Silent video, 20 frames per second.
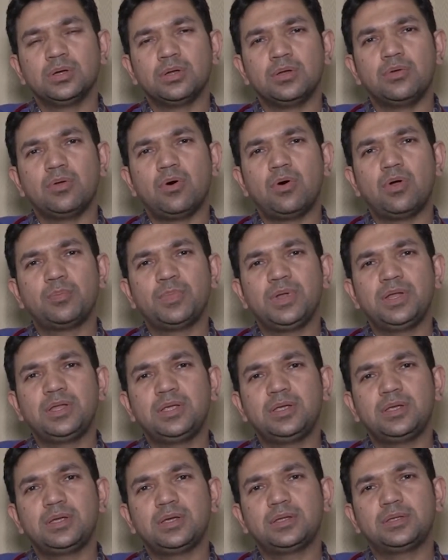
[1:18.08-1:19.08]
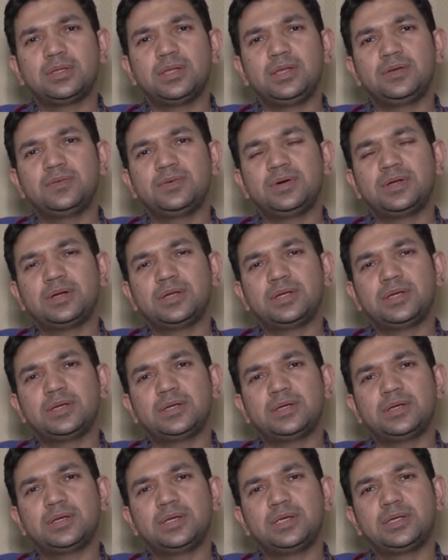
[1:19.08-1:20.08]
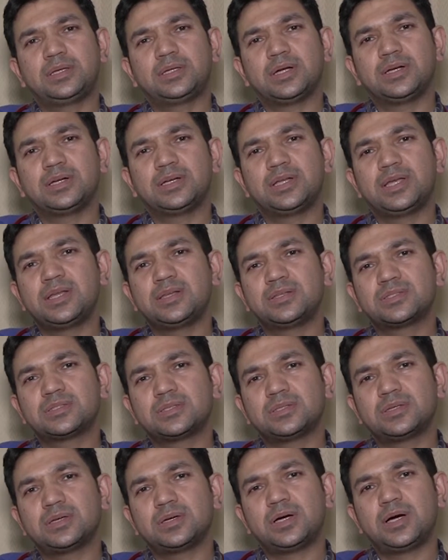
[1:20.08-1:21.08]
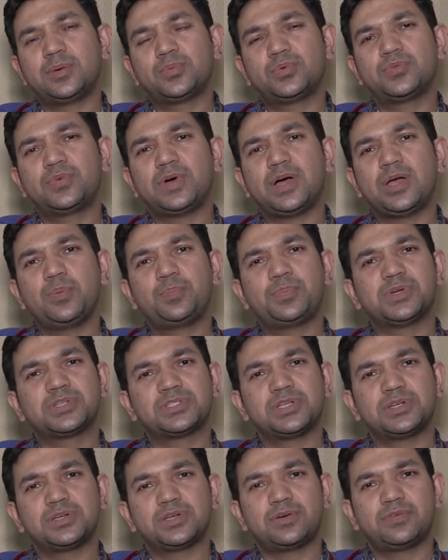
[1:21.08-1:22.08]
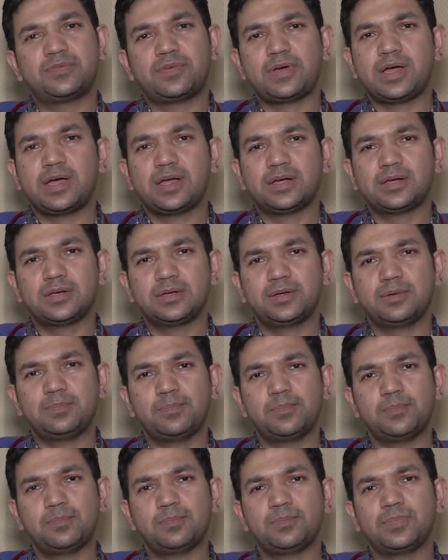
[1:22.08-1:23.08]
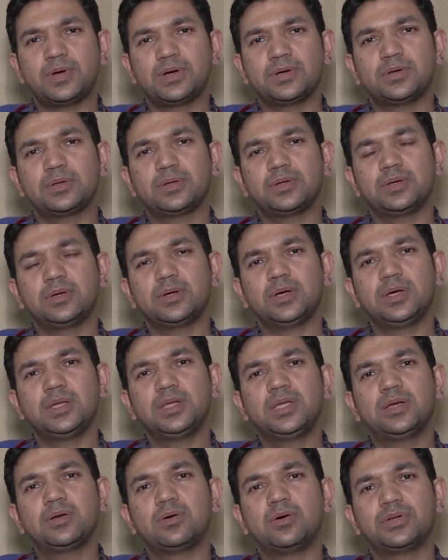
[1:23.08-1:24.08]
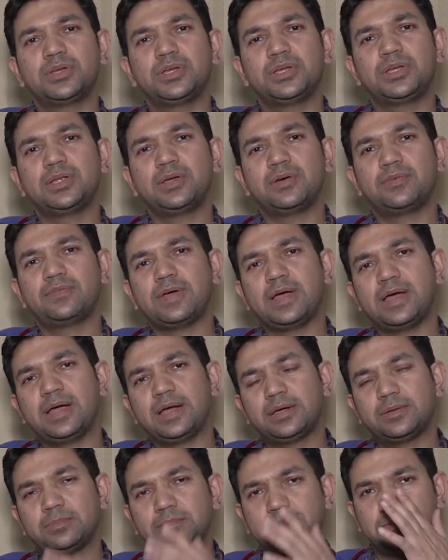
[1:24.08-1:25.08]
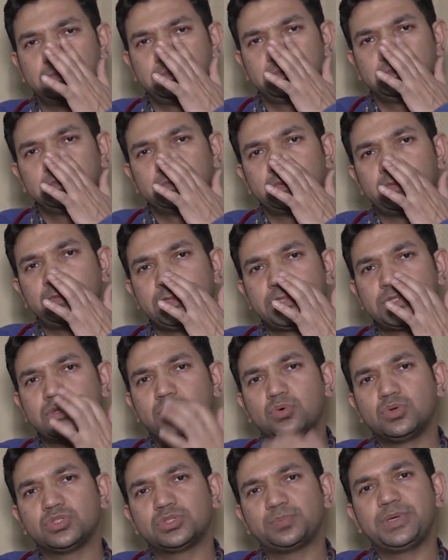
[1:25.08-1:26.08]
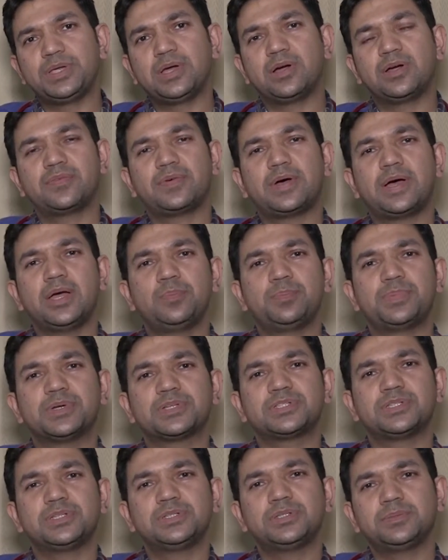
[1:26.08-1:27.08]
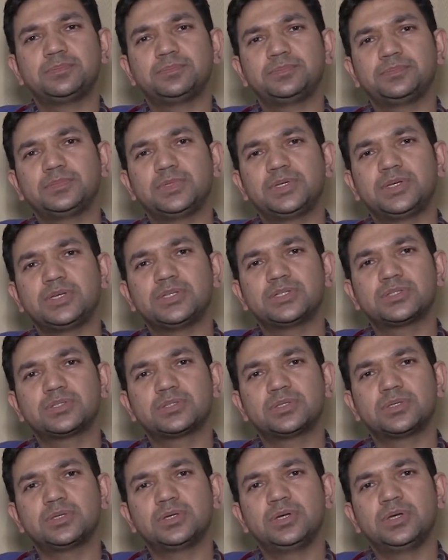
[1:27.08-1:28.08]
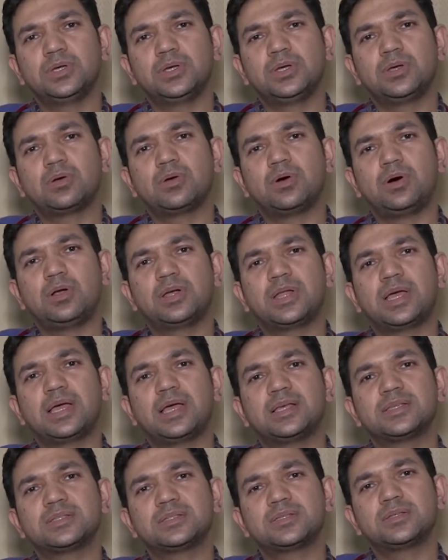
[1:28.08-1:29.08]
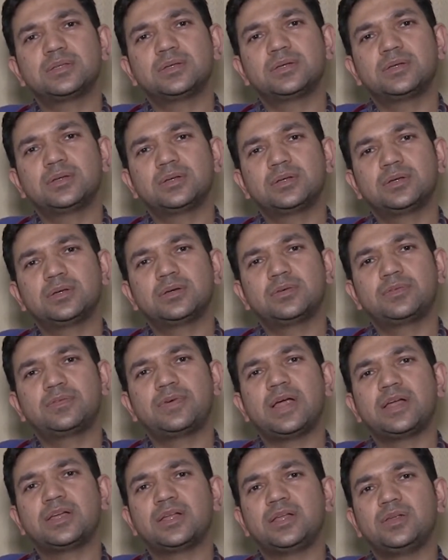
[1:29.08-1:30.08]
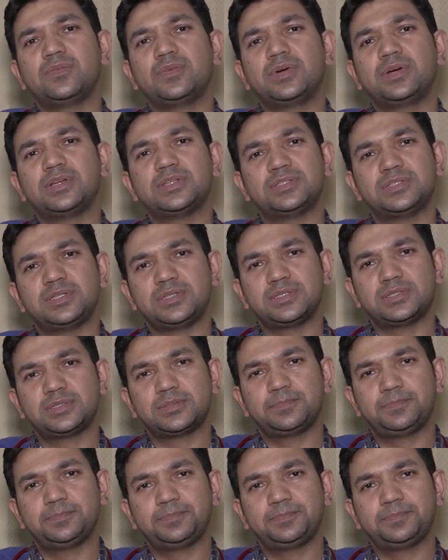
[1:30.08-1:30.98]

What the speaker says: Normally, the liver, it contains up to 5% of fat, but any quantity of fat which goes beyond 5% is called as fatty liver disease.